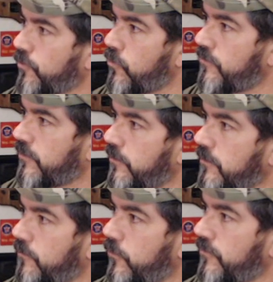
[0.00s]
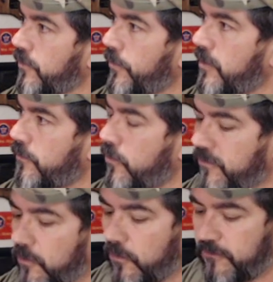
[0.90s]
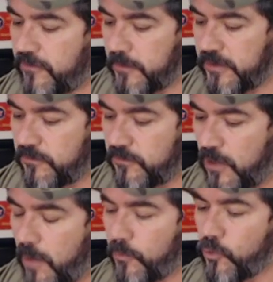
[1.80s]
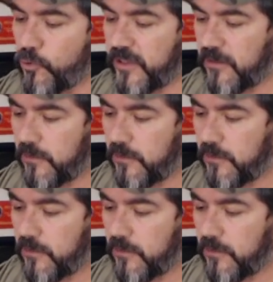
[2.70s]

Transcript: are moving their whole family, uprooting.